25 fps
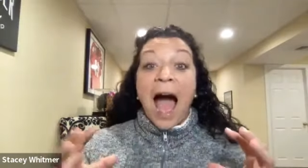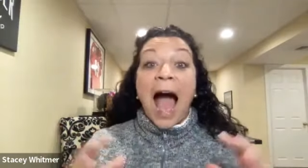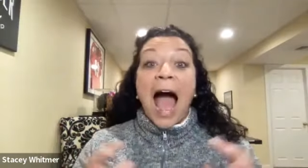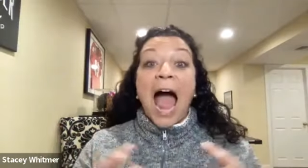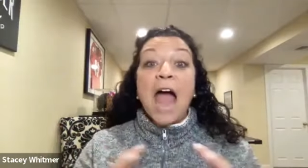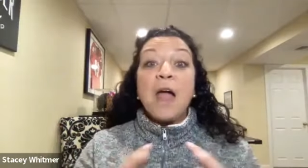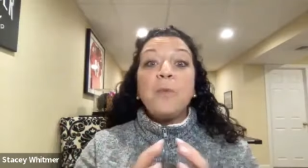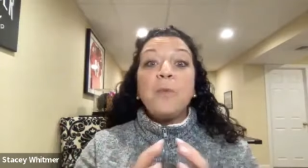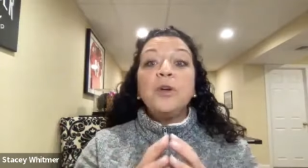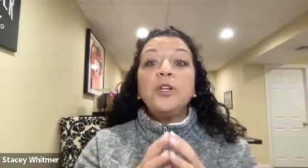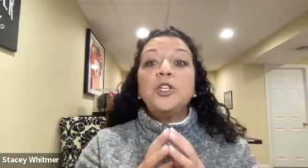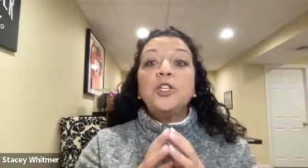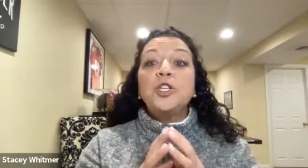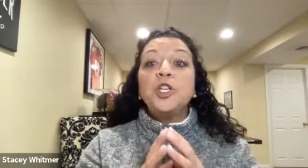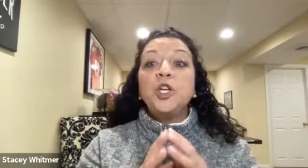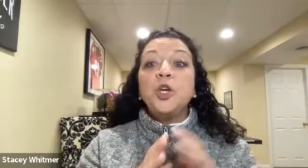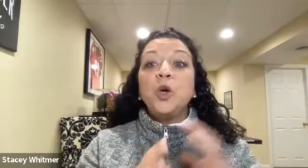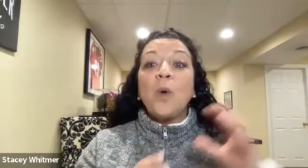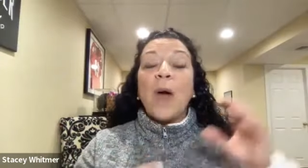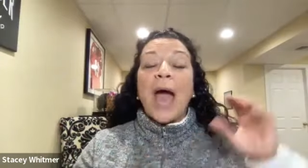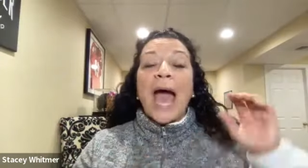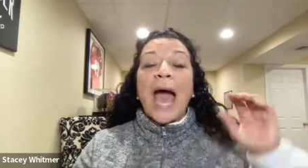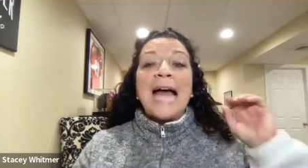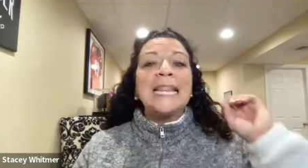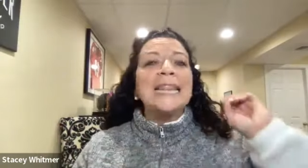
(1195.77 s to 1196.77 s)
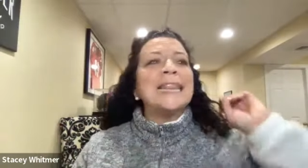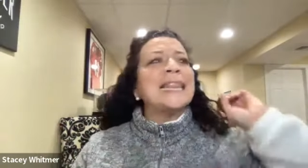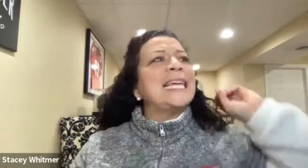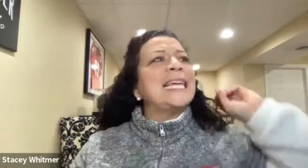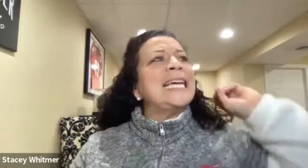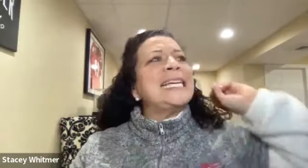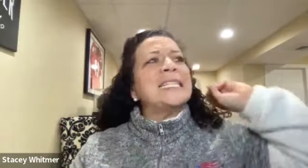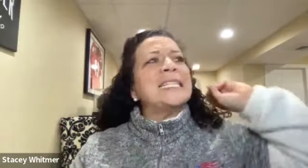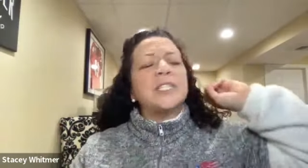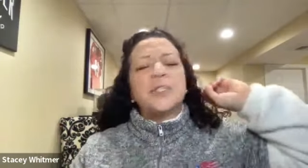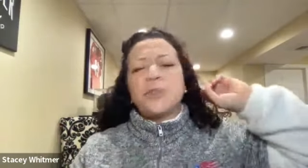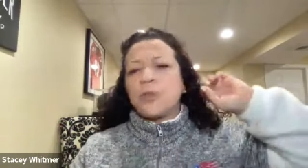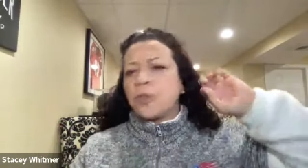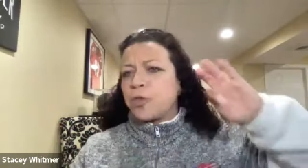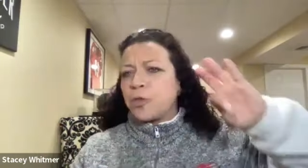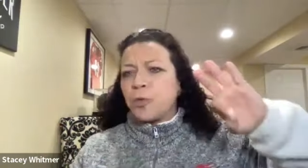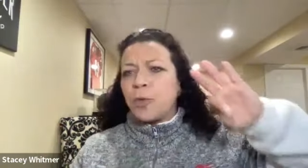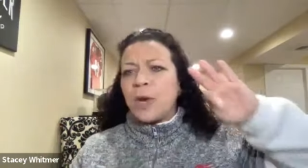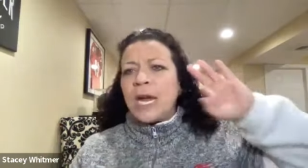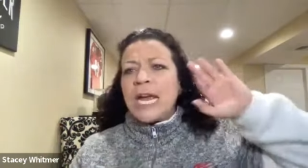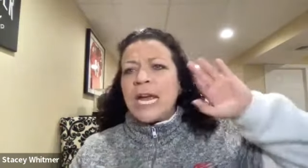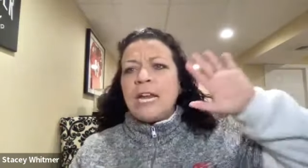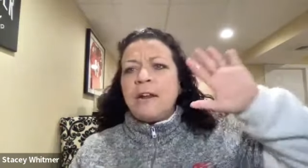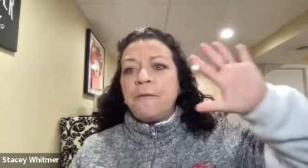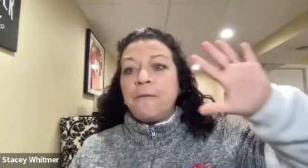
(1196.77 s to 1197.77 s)
I would do at least
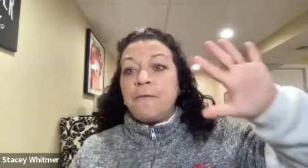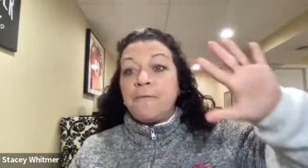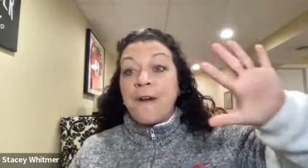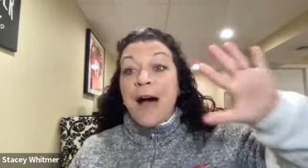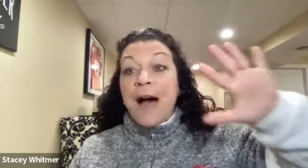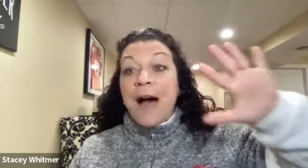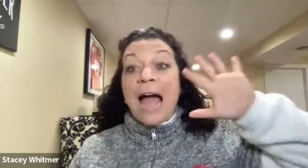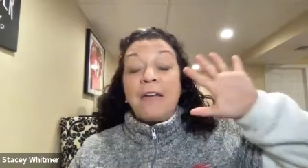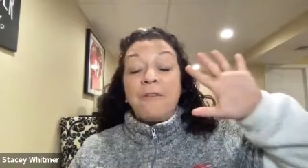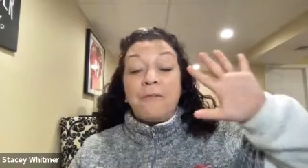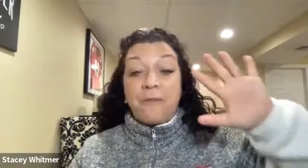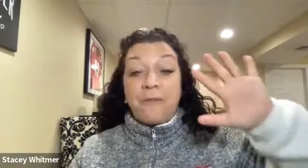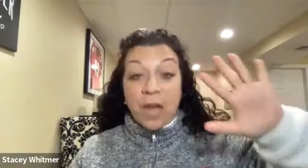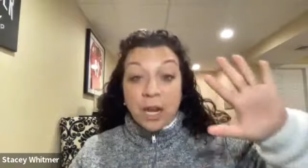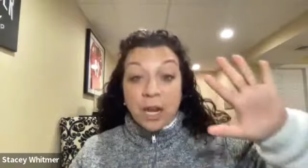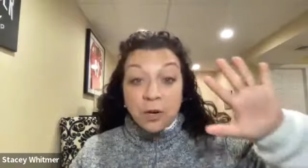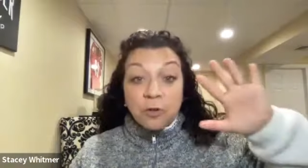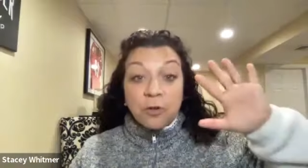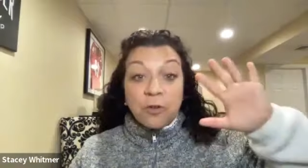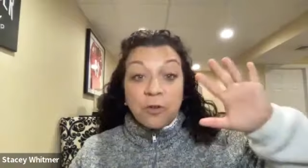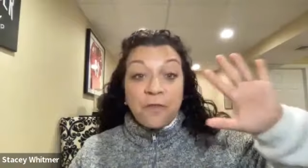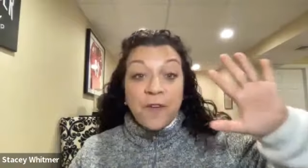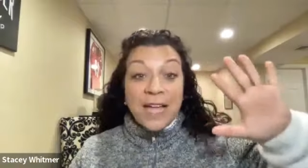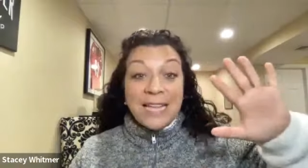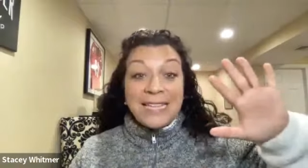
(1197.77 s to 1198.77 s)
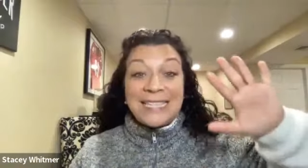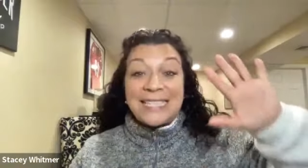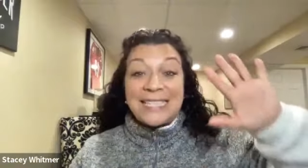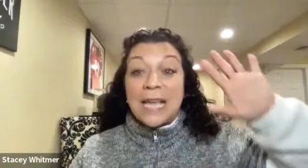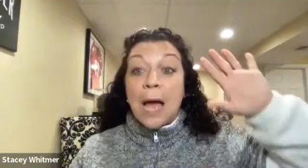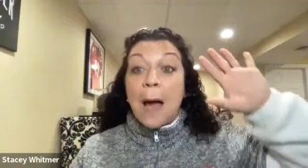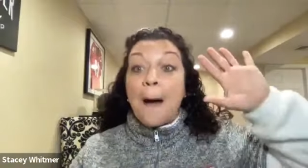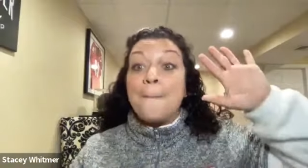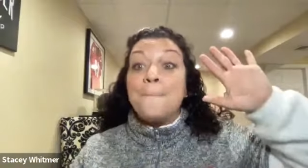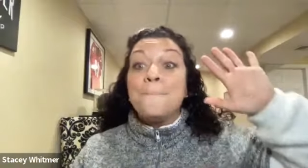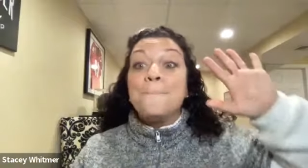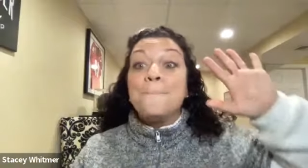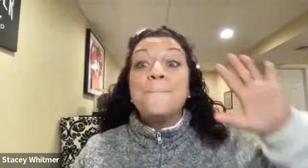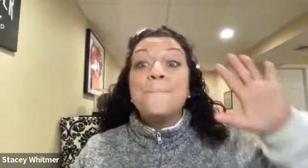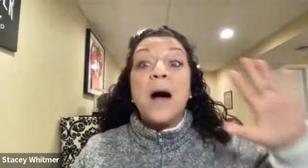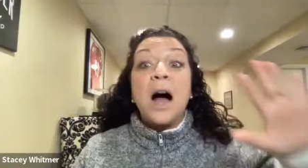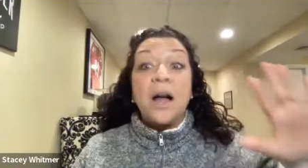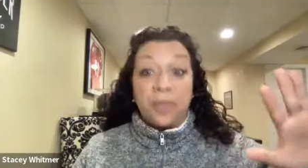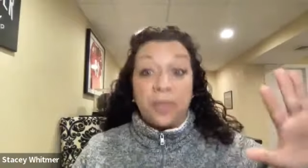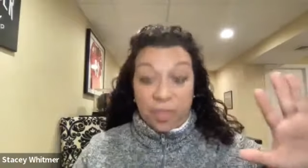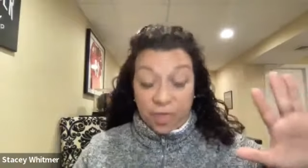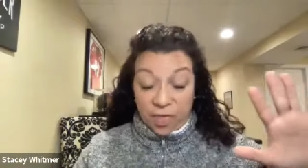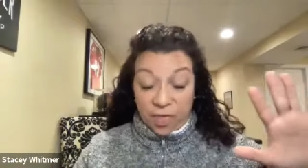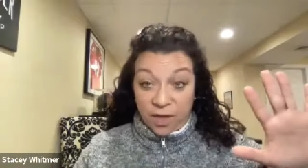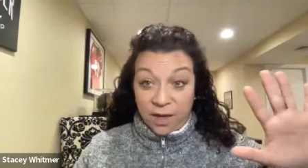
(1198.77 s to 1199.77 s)
three to five vendor events a
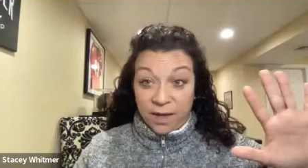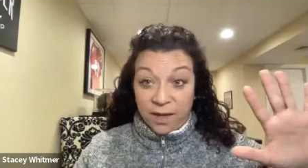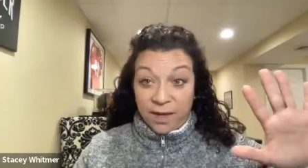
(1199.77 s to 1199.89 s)
month.